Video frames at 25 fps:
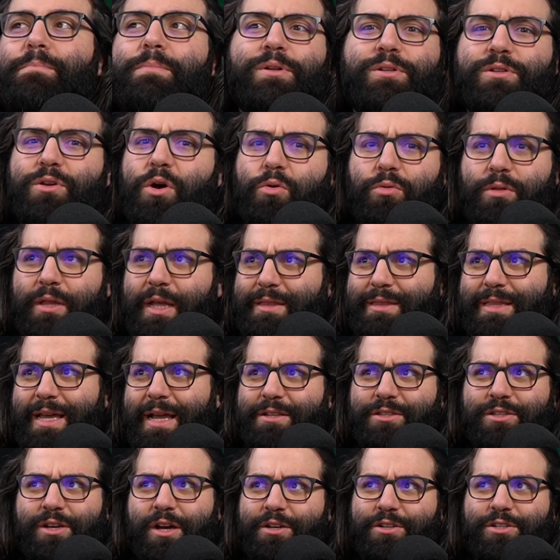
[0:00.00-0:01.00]
But don't let
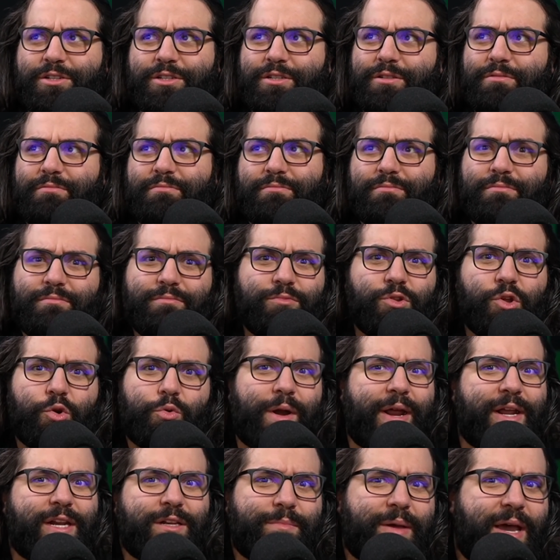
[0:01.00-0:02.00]
that touch the
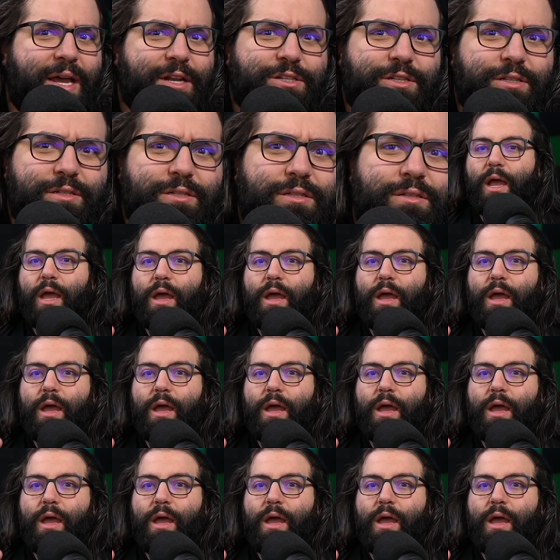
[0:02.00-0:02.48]
ranked matches.